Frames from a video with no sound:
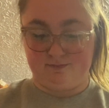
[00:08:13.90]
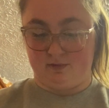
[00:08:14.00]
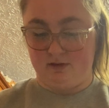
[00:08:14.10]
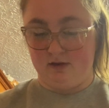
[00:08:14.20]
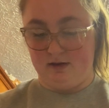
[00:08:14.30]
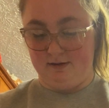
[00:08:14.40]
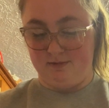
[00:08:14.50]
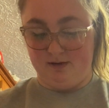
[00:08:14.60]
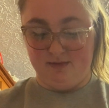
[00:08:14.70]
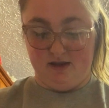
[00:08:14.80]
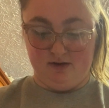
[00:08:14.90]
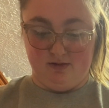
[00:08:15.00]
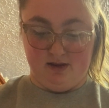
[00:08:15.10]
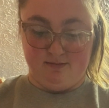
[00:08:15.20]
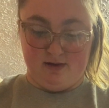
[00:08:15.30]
Okay, let me go get